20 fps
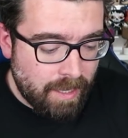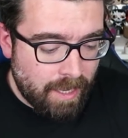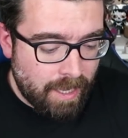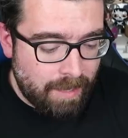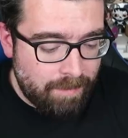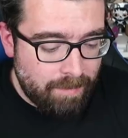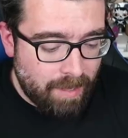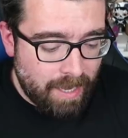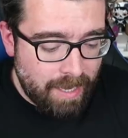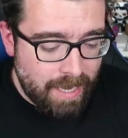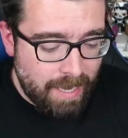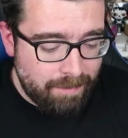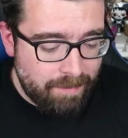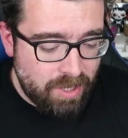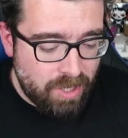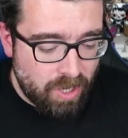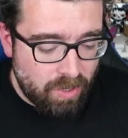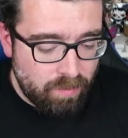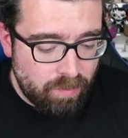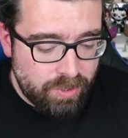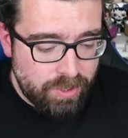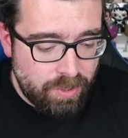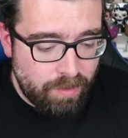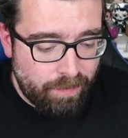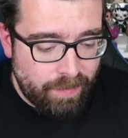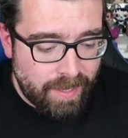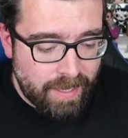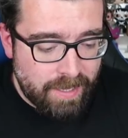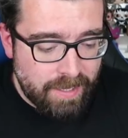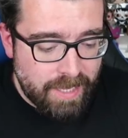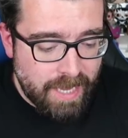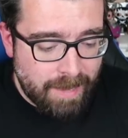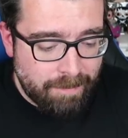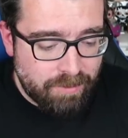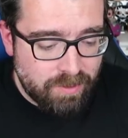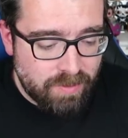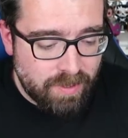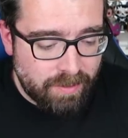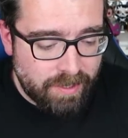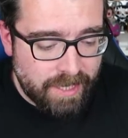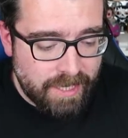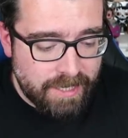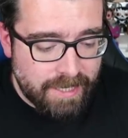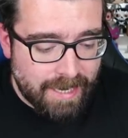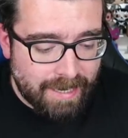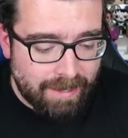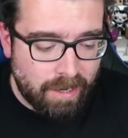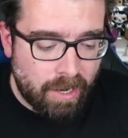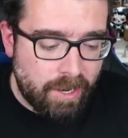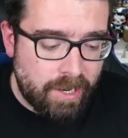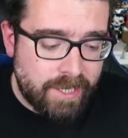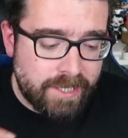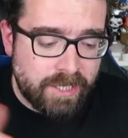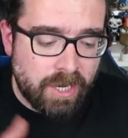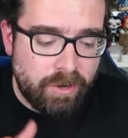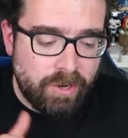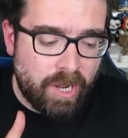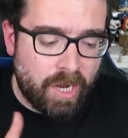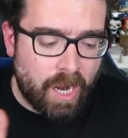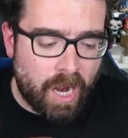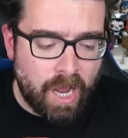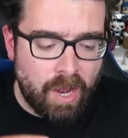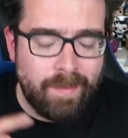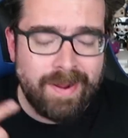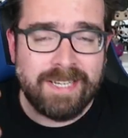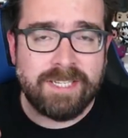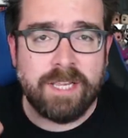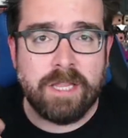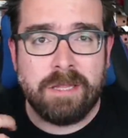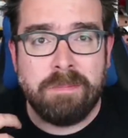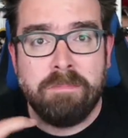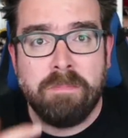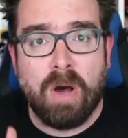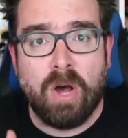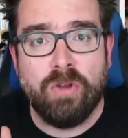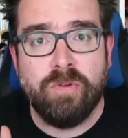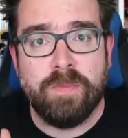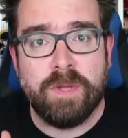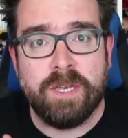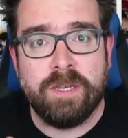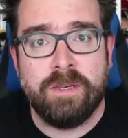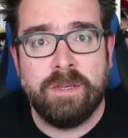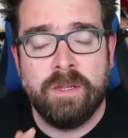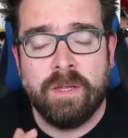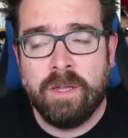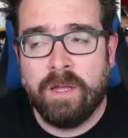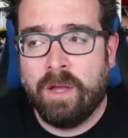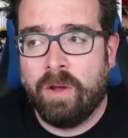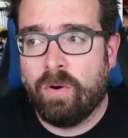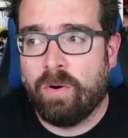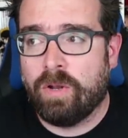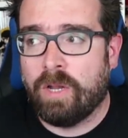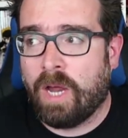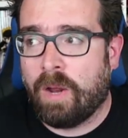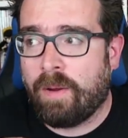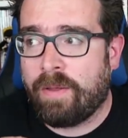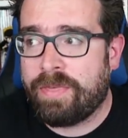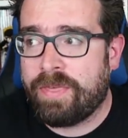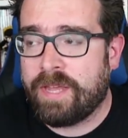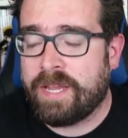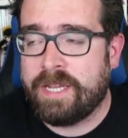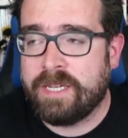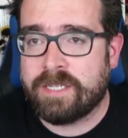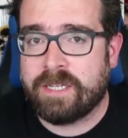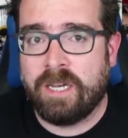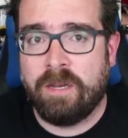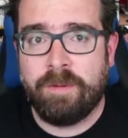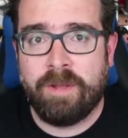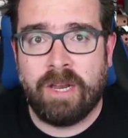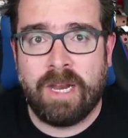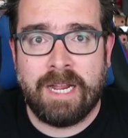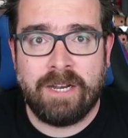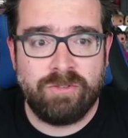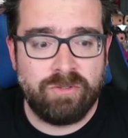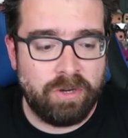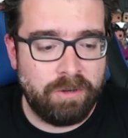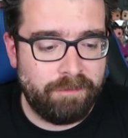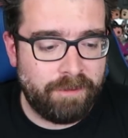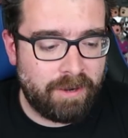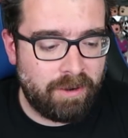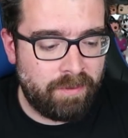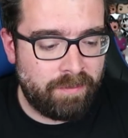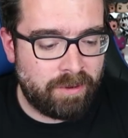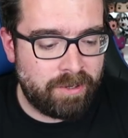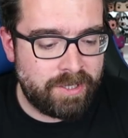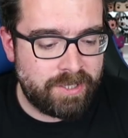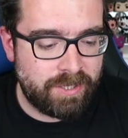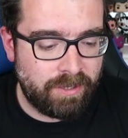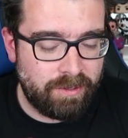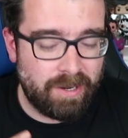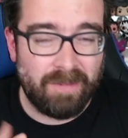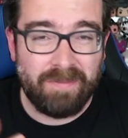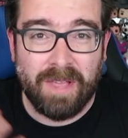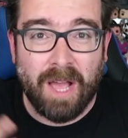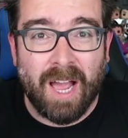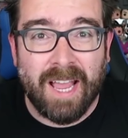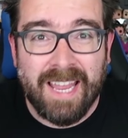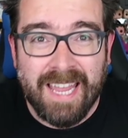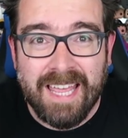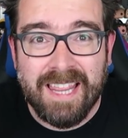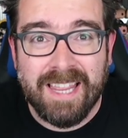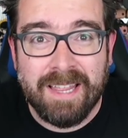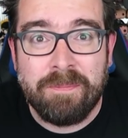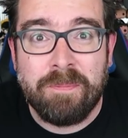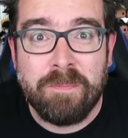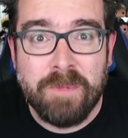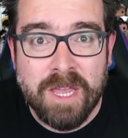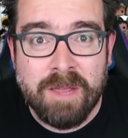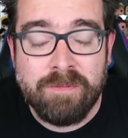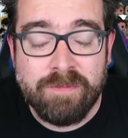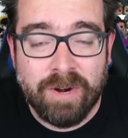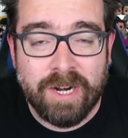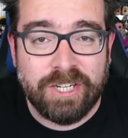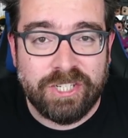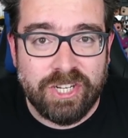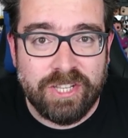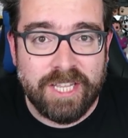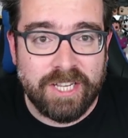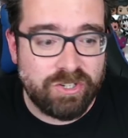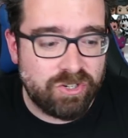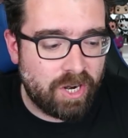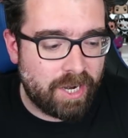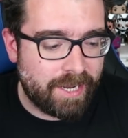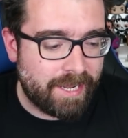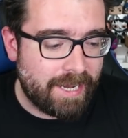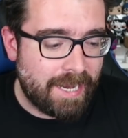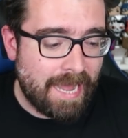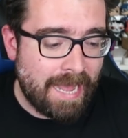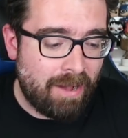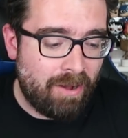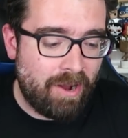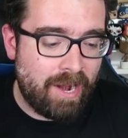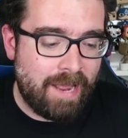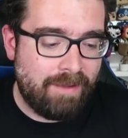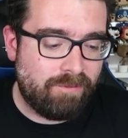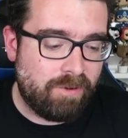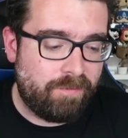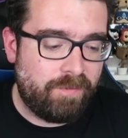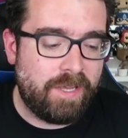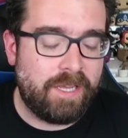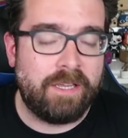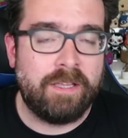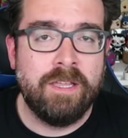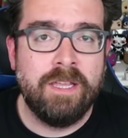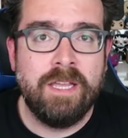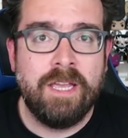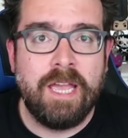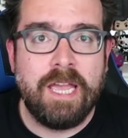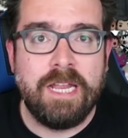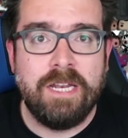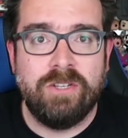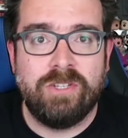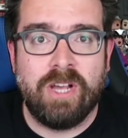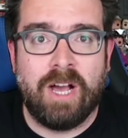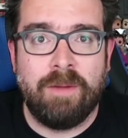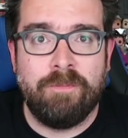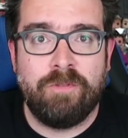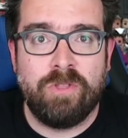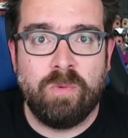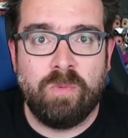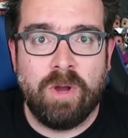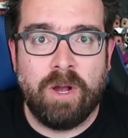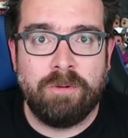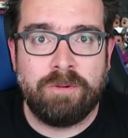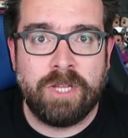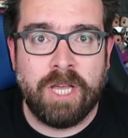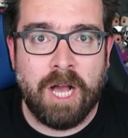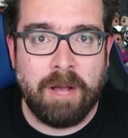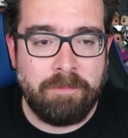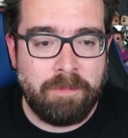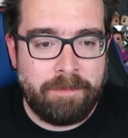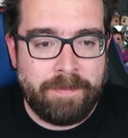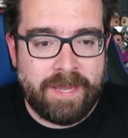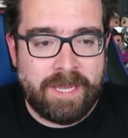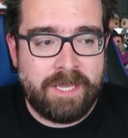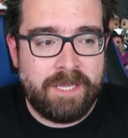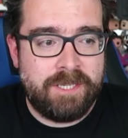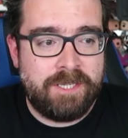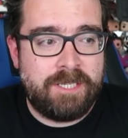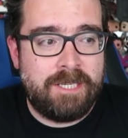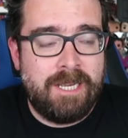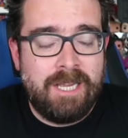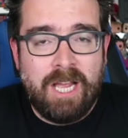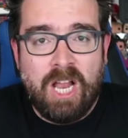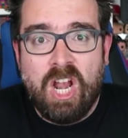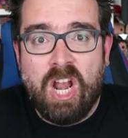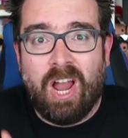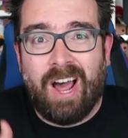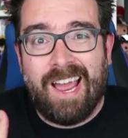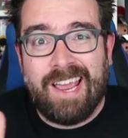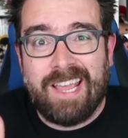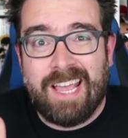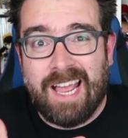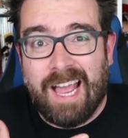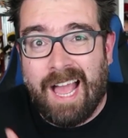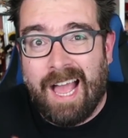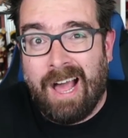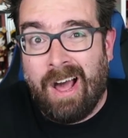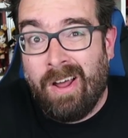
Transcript: And let me know what you think of the app as well. Get it downloaded. It's only on iOS at the moment, although I think it's going to be on Android very, very soon. I get the impression they're trying to get it out on everything in time for the World Cup, because like